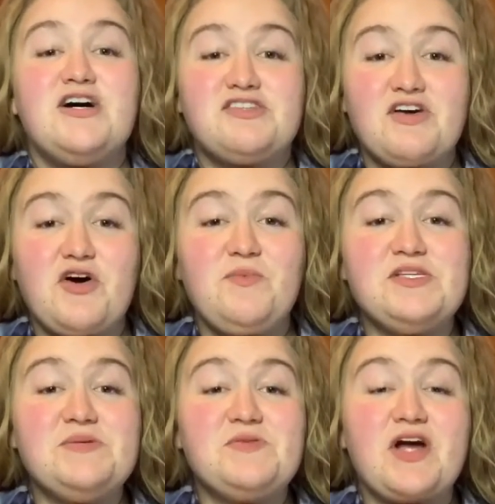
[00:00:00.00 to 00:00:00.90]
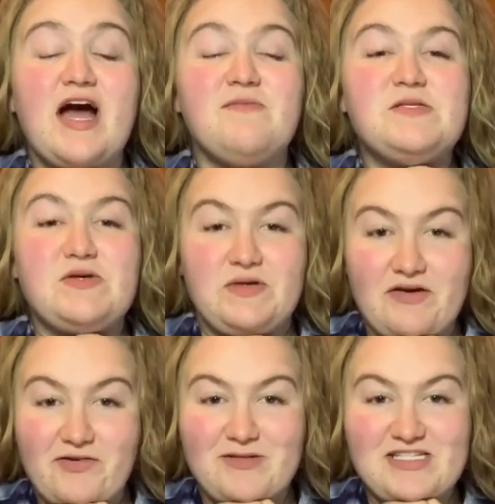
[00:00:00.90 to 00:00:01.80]
So I hope you subscribe so you
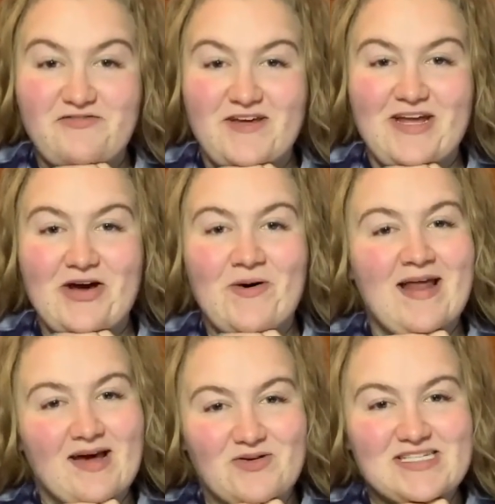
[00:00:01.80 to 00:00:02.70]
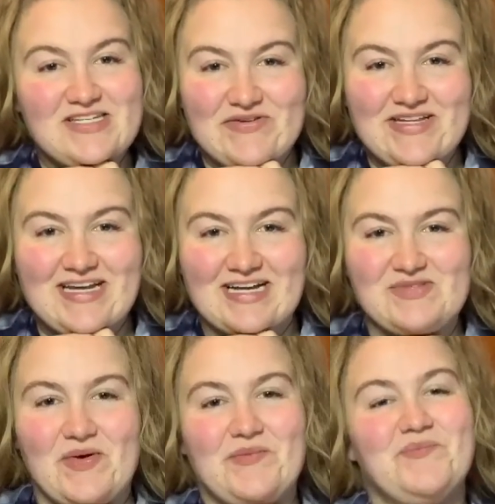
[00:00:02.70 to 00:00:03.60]
never miss a video, and I will see you in the
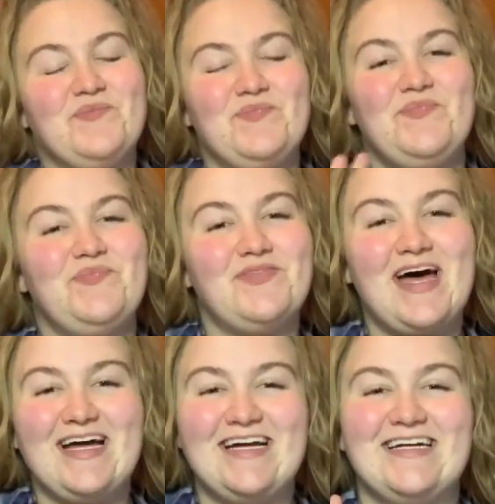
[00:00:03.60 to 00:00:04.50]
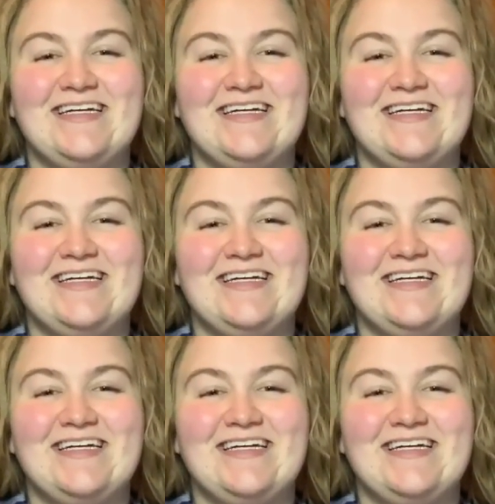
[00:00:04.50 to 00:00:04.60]
next one. Bye.